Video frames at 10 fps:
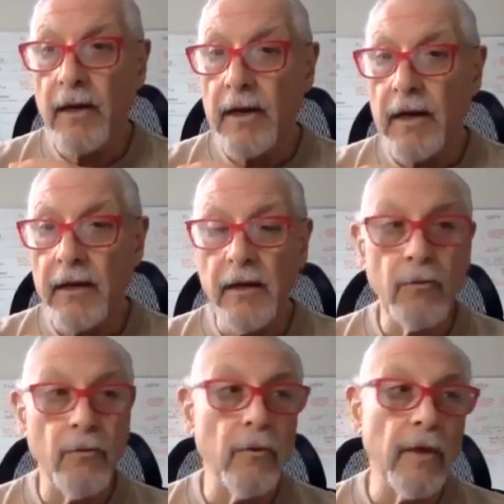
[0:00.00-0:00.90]
I did
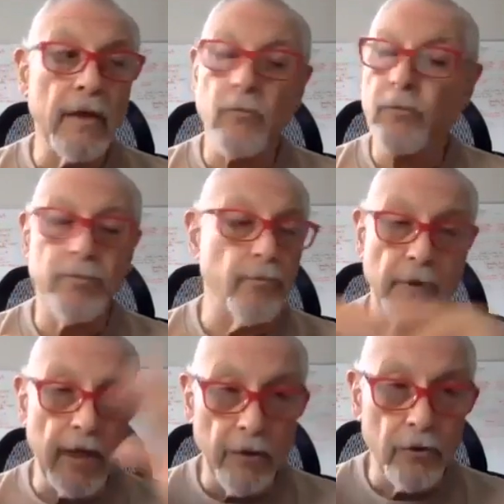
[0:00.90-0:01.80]

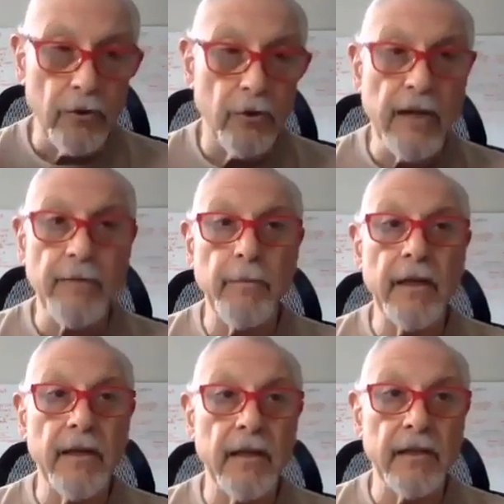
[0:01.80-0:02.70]
when I used to have
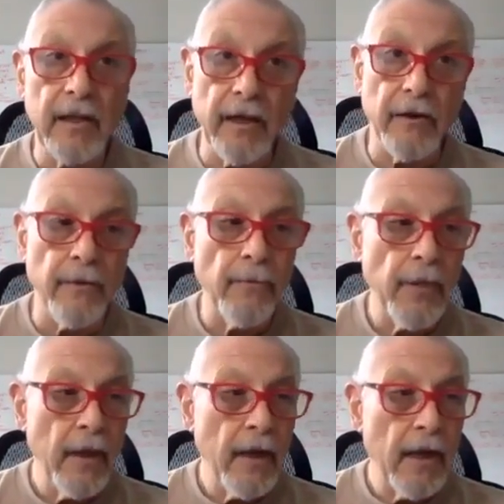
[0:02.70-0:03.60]
meetings here,
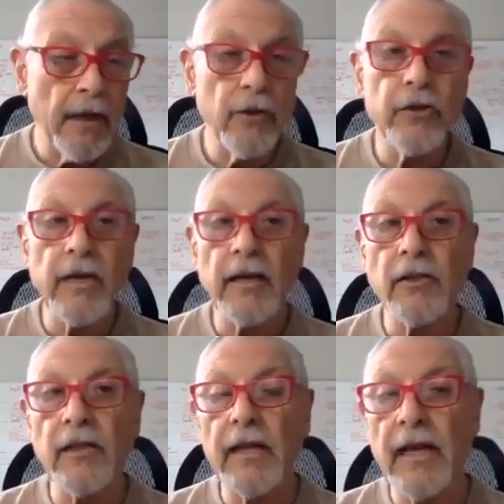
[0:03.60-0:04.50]
I used to
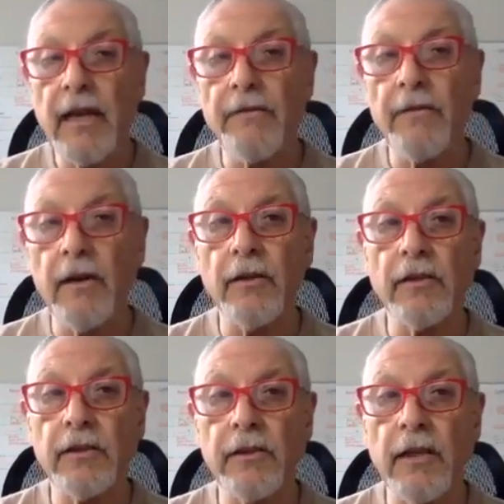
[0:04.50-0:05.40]
actually have
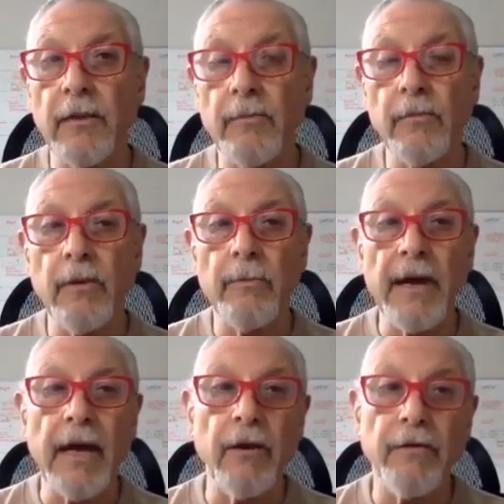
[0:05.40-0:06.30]
nourished a
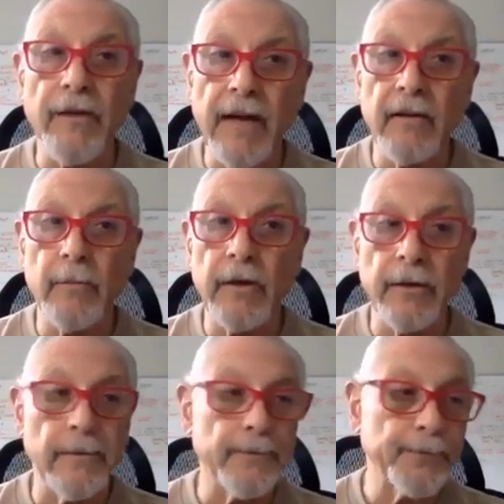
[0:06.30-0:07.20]
bag of
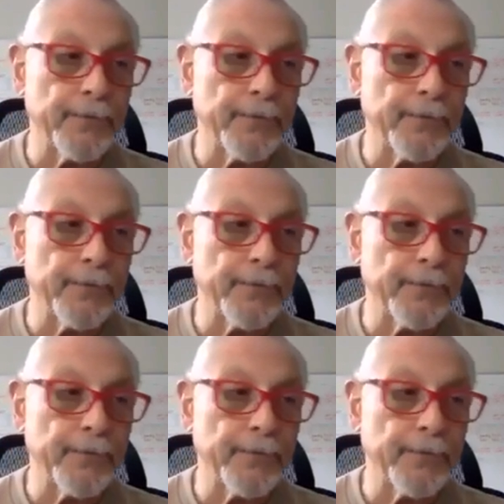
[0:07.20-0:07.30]
Vitameal,